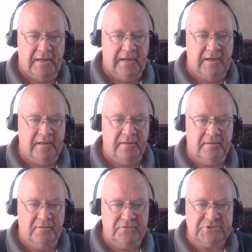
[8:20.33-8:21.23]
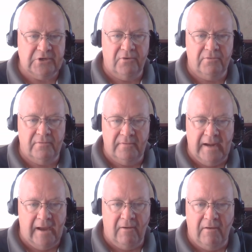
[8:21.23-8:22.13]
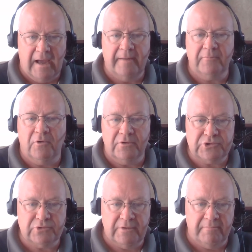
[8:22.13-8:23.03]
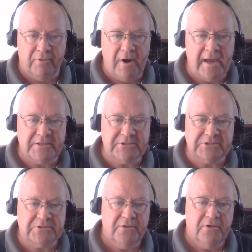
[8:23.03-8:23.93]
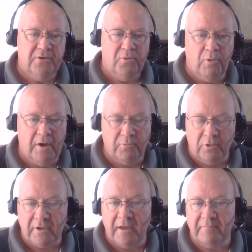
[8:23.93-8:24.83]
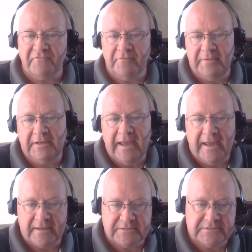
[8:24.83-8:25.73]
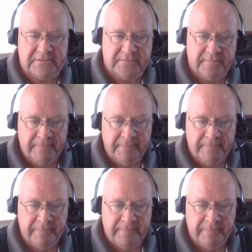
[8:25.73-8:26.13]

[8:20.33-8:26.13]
And so now I'm going to embrace what will come for me next?